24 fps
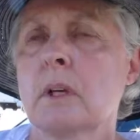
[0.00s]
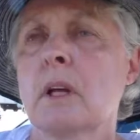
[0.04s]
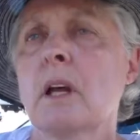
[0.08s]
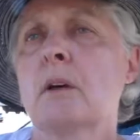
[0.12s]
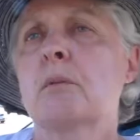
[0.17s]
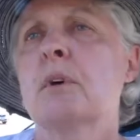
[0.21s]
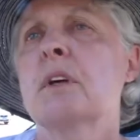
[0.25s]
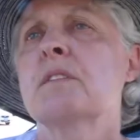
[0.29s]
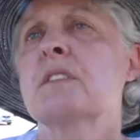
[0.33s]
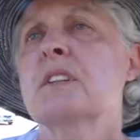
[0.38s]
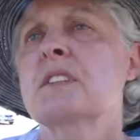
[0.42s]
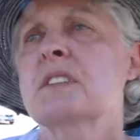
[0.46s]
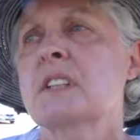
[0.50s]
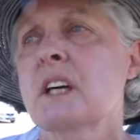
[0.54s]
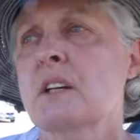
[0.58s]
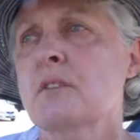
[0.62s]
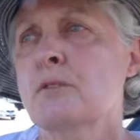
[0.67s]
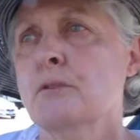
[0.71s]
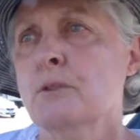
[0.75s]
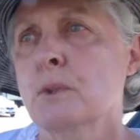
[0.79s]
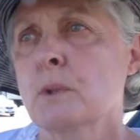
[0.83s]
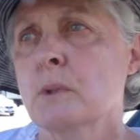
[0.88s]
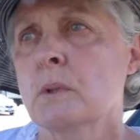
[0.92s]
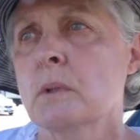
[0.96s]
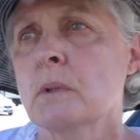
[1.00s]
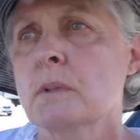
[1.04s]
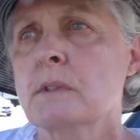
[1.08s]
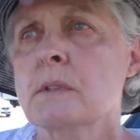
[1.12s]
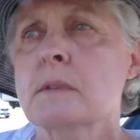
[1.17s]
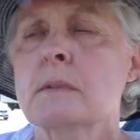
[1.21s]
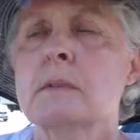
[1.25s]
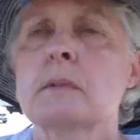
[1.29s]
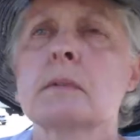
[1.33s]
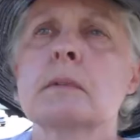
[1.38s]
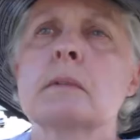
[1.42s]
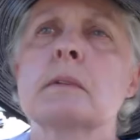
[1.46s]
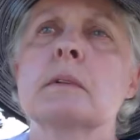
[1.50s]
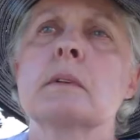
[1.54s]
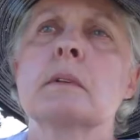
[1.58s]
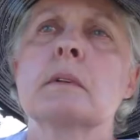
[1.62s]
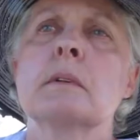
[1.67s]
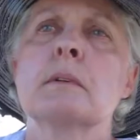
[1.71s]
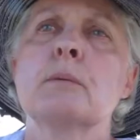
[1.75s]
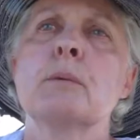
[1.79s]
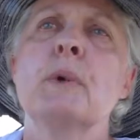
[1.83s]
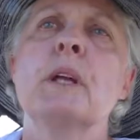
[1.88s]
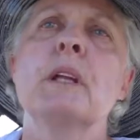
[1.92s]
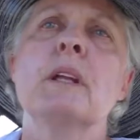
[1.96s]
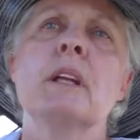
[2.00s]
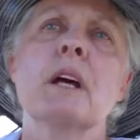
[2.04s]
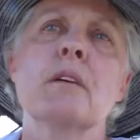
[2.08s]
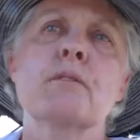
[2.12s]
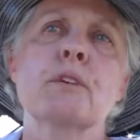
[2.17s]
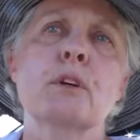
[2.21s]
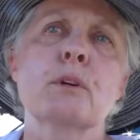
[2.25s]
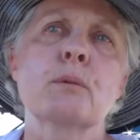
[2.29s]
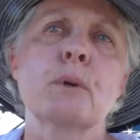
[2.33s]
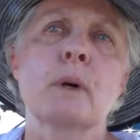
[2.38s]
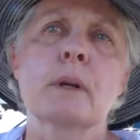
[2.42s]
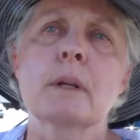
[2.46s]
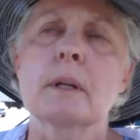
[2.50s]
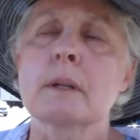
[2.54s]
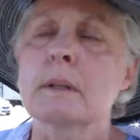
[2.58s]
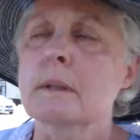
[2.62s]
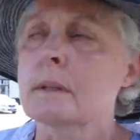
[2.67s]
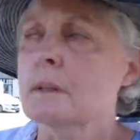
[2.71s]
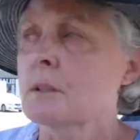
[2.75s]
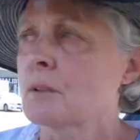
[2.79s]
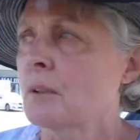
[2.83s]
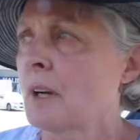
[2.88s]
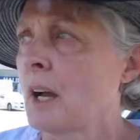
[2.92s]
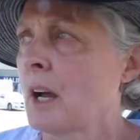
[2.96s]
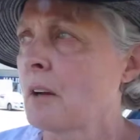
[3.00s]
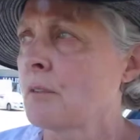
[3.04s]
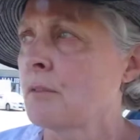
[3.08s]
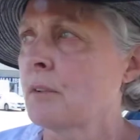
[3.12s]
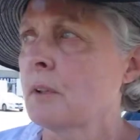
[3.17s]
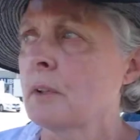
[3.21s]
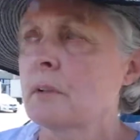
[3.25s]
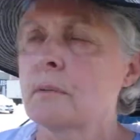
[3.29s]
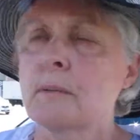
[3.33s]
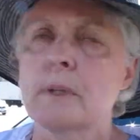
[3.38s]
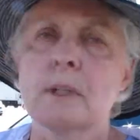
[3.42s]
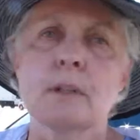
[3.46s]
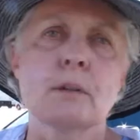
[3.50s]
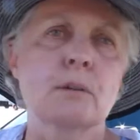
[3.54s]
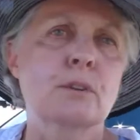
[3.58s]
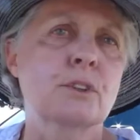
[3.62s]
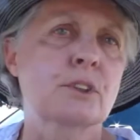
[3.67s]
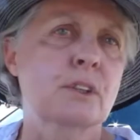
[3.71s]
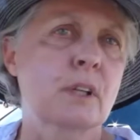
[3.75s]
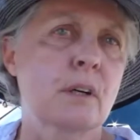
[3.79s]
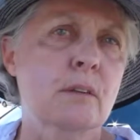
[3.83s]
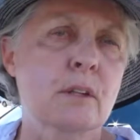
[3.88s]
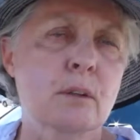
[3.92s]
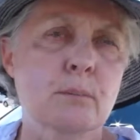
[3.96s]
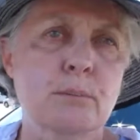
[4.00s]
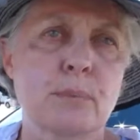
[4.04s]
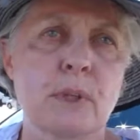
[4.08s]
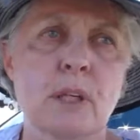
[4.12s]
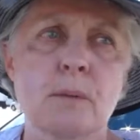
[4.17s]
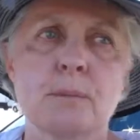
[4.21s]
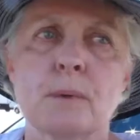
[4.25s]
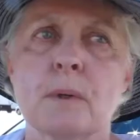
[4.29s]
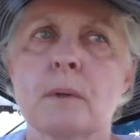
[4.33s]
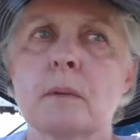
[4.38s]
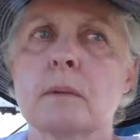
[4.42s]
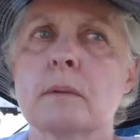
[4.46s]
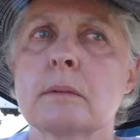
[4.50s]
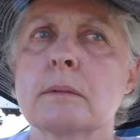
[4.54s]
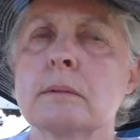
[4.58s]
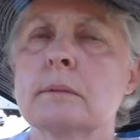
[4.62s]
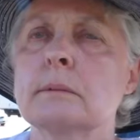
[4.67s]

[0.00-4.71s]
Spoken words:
And we have a set of rules. We never go out into the traffic. We don't shout at people.